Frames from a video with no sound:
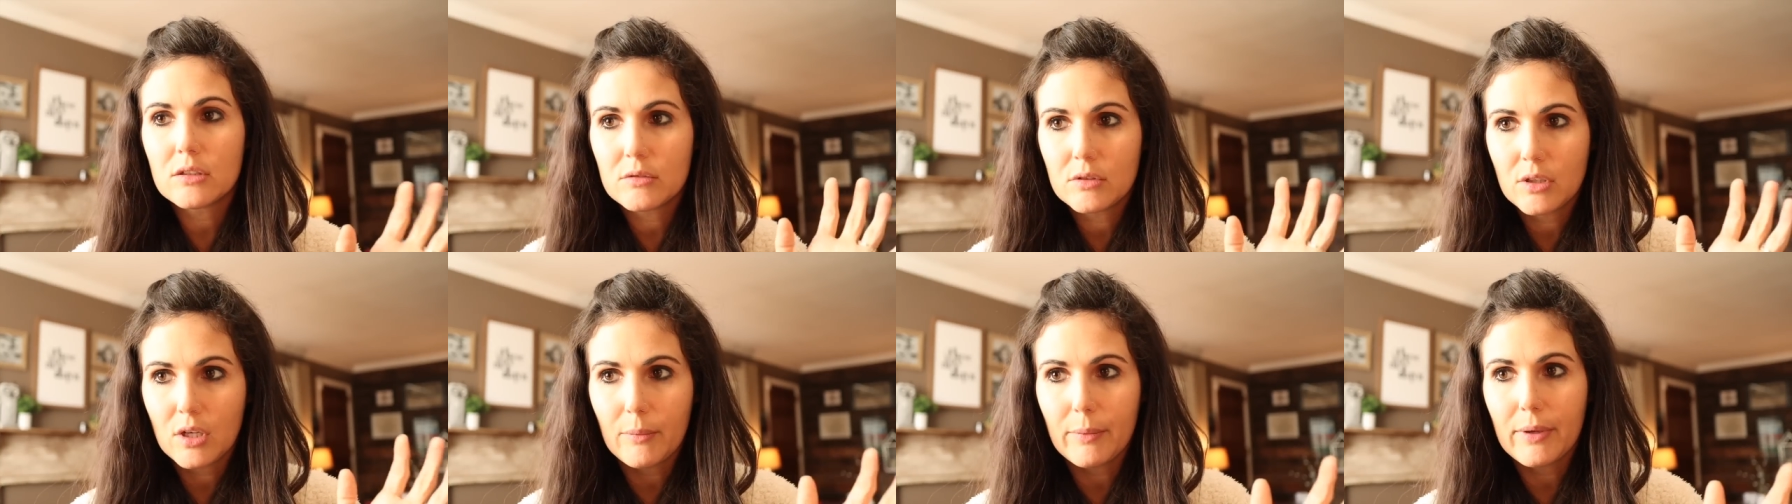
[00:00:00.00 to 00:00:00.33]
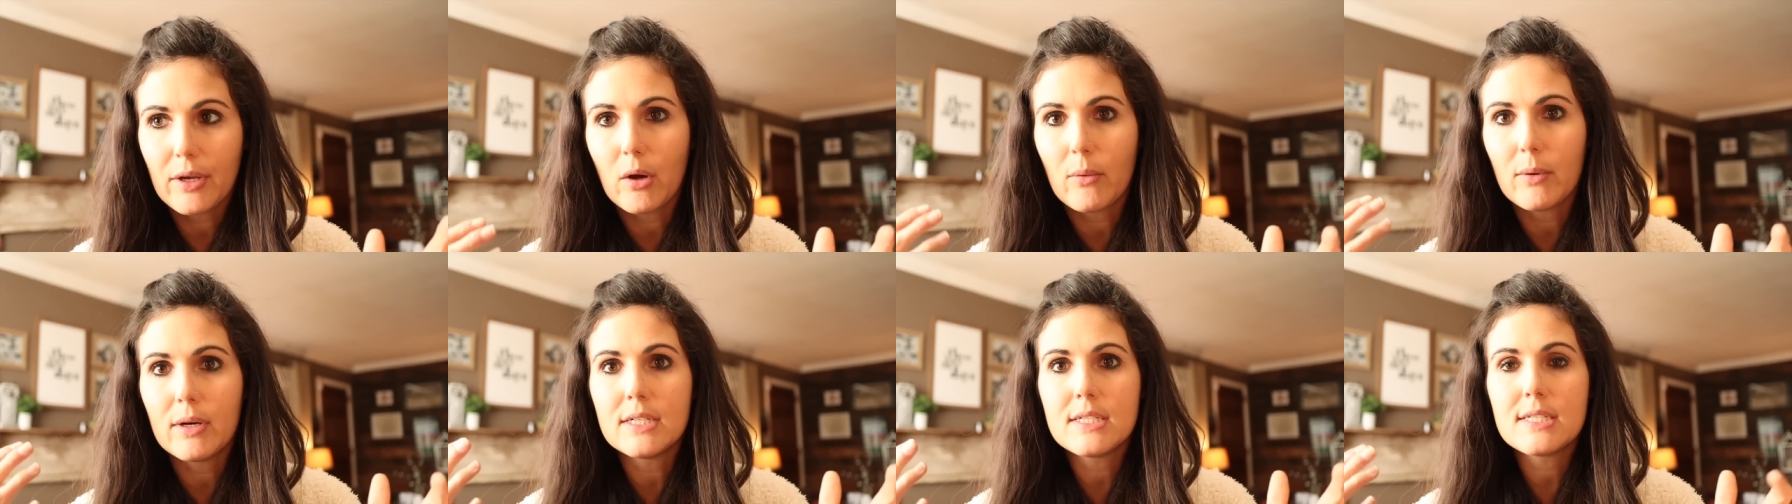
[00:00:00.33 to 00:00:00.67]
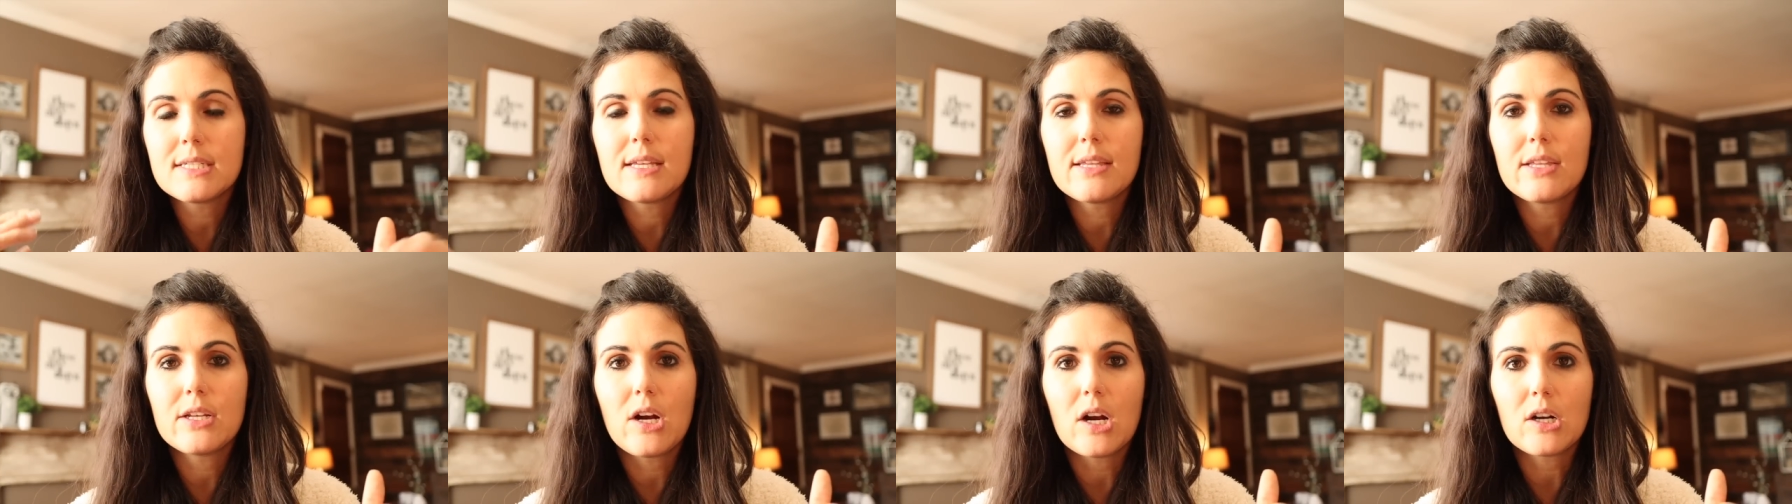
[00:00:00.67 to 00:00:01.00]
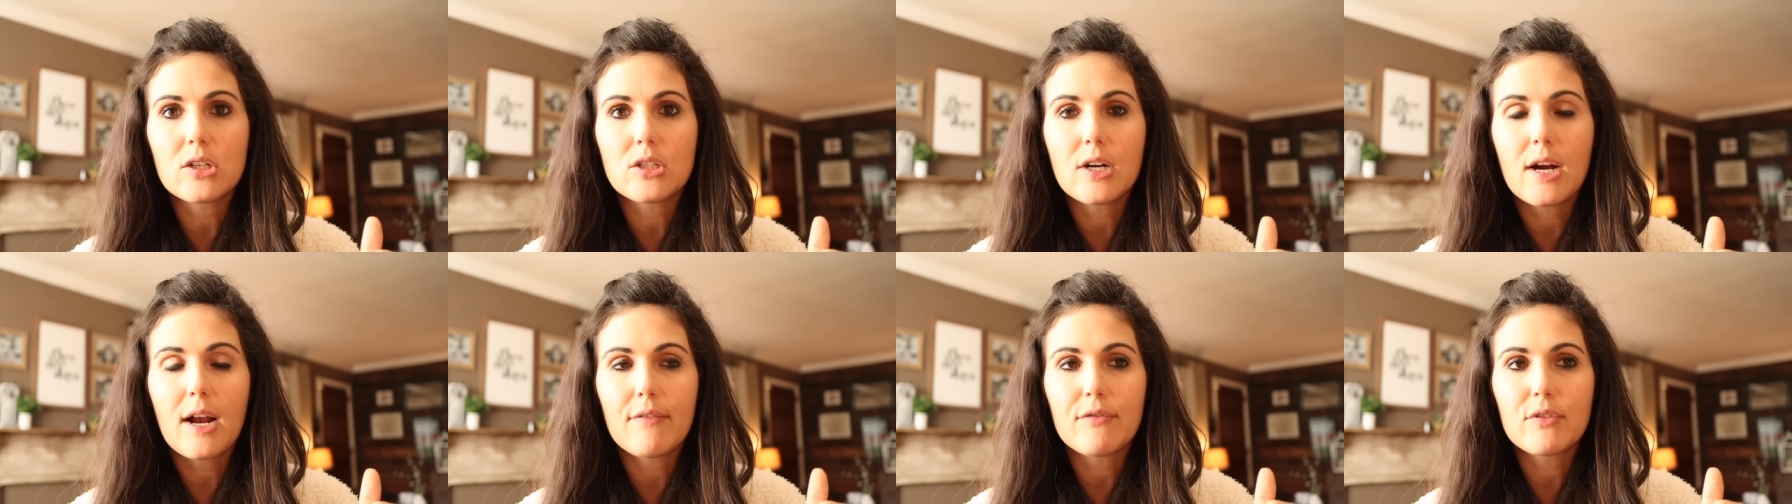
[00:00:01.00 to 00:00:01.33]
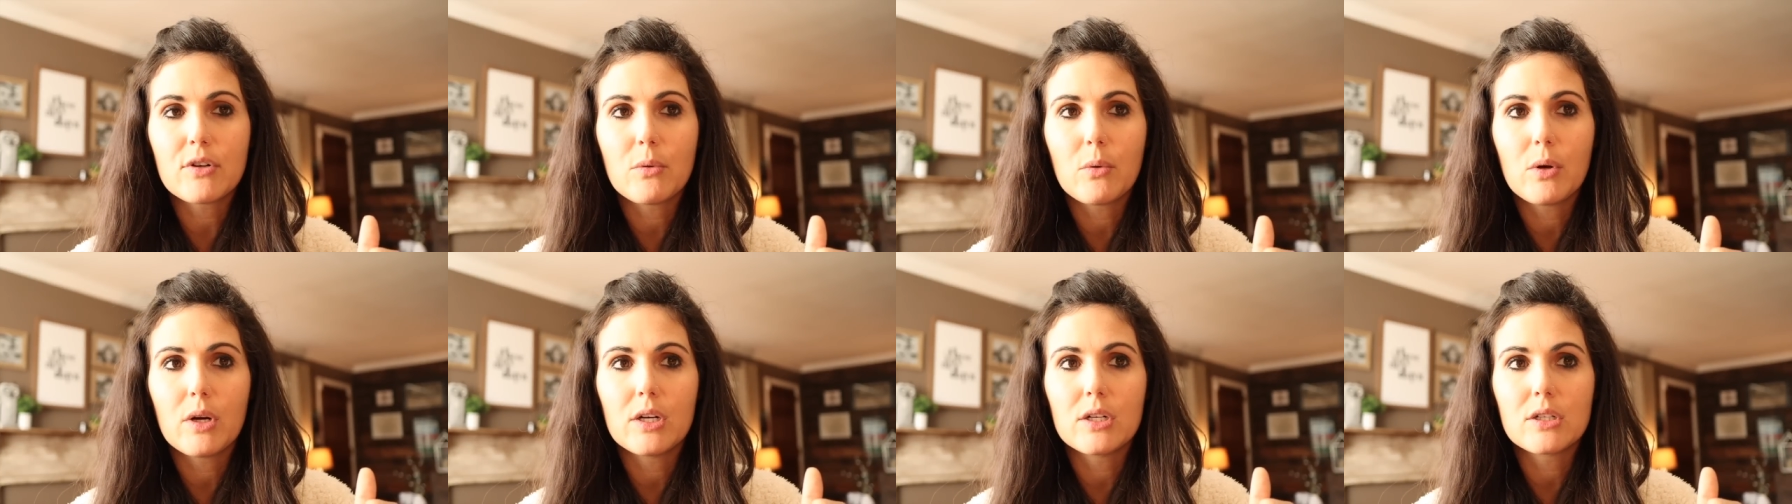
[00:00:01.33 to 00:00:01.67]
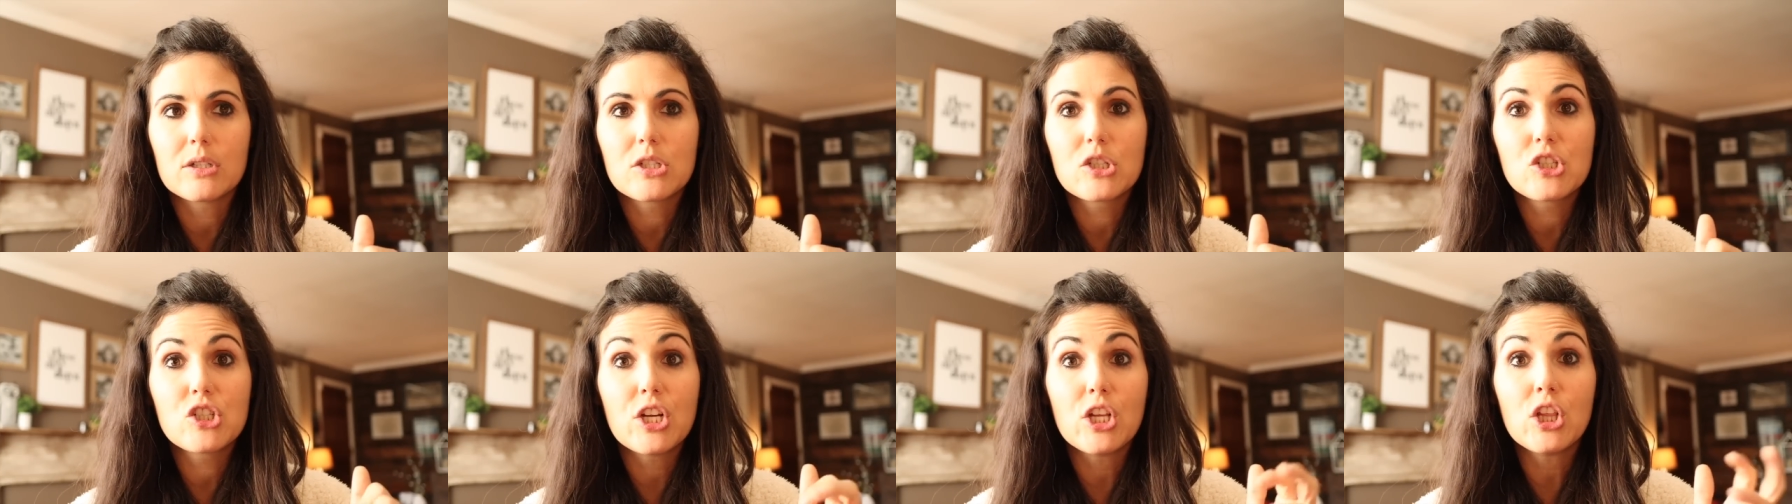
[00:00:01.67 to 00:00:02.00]
you know, we go in to see the doctor
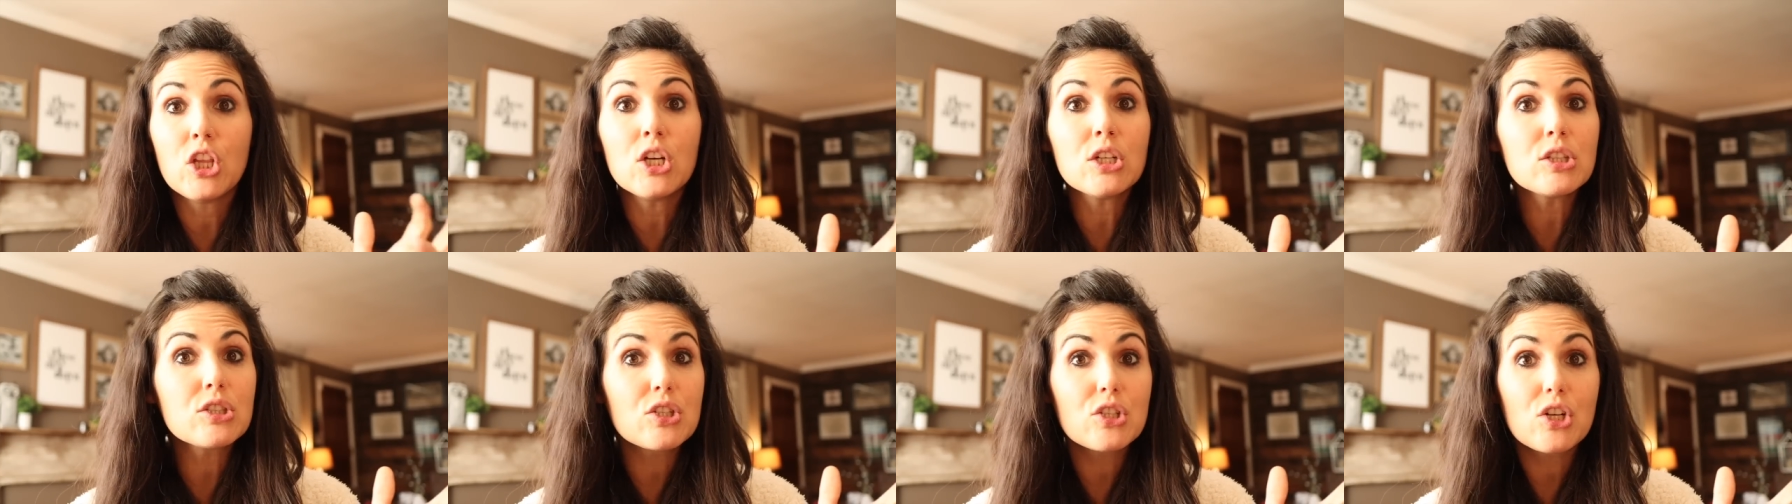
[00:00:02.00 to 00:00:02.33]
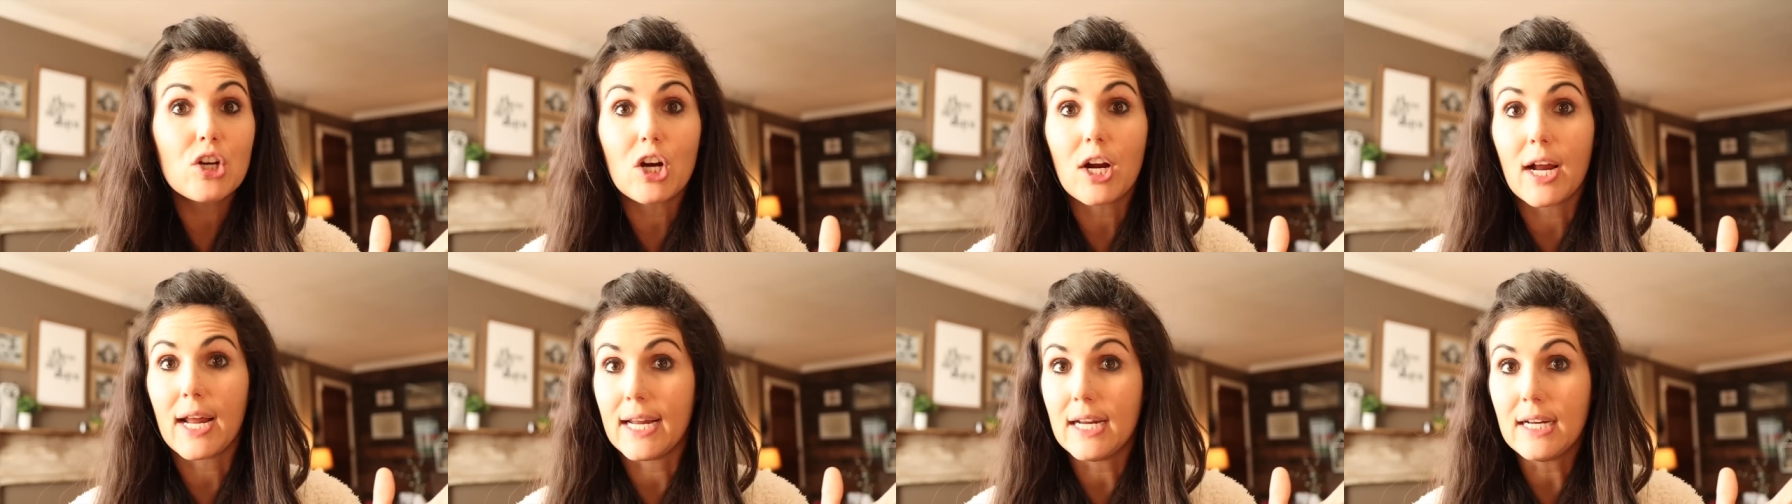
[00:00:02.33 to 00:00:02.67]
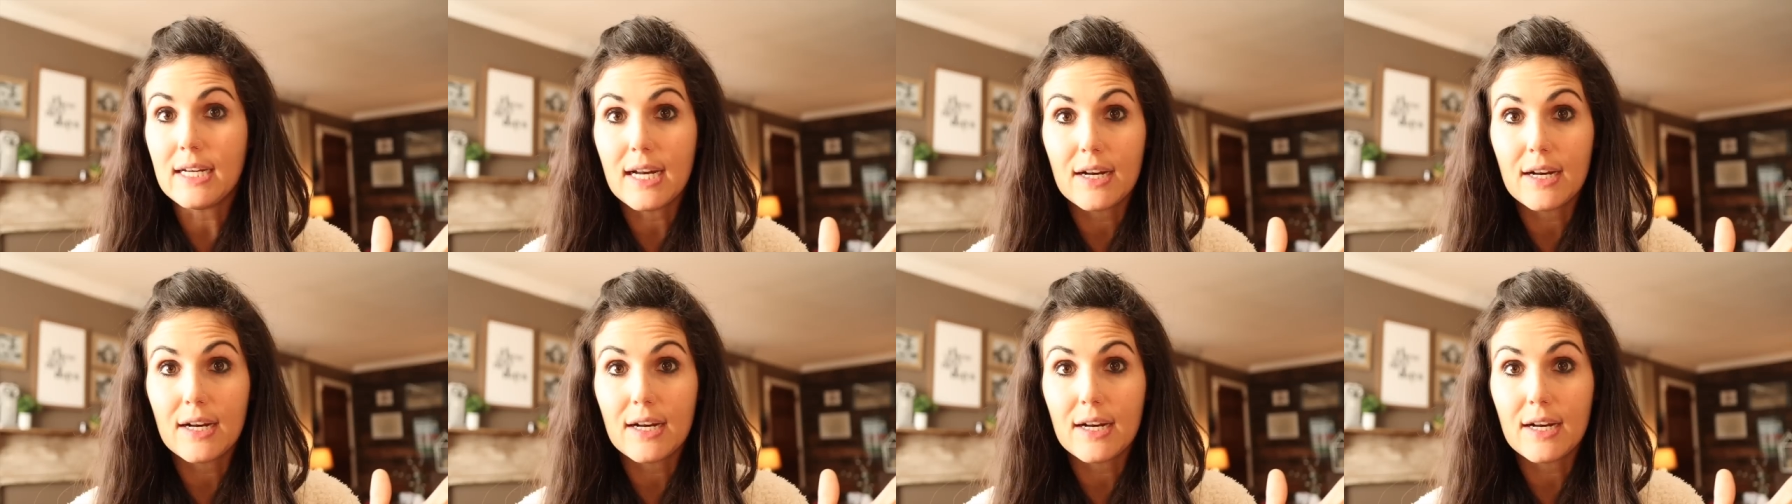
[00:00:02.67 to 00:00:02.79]
afterwards. She looks great.